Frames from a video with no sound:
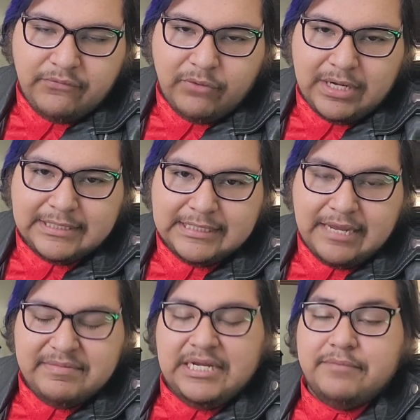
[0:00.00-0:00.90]
wanted to
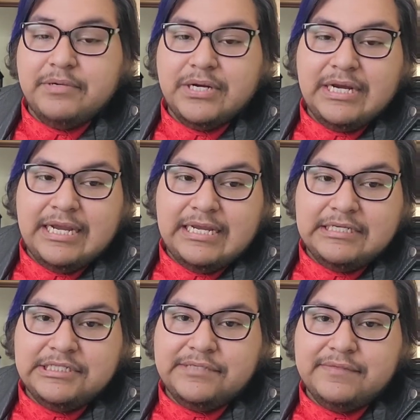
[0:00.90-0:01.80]
get my number,
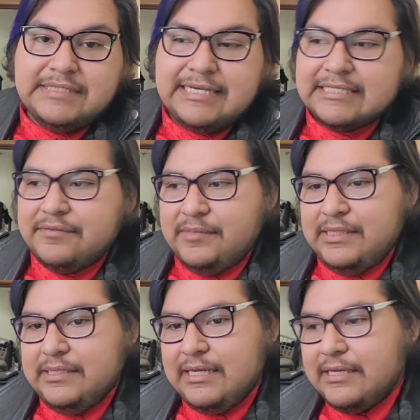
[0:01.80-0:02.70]
and she was asking
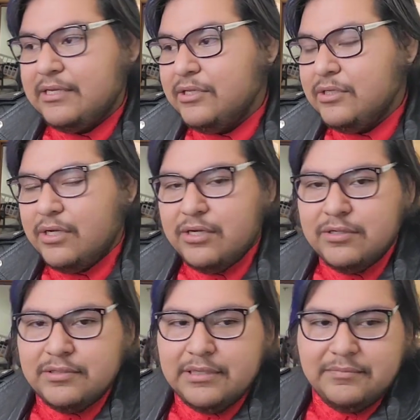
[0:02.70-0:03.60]
me like,
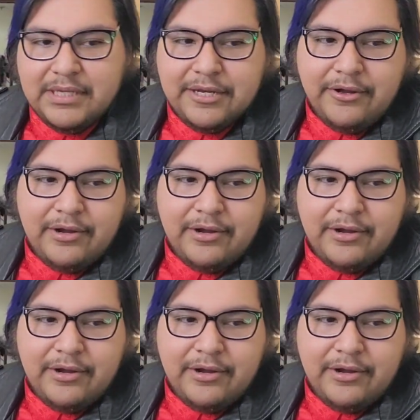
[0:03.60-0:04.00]
oh, let me get